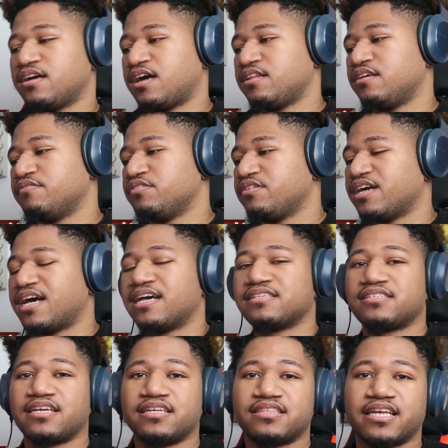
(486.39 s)
I love you
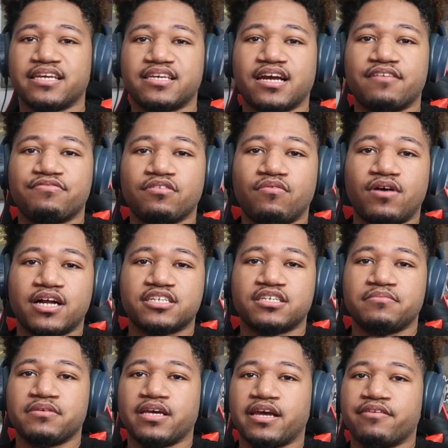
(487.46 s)
guys. And thank y'all for
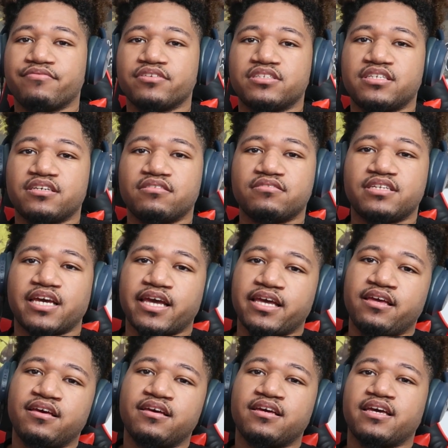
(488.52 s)
watching me every single
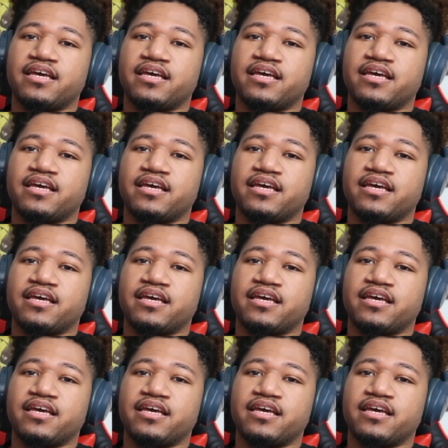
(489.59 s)
day.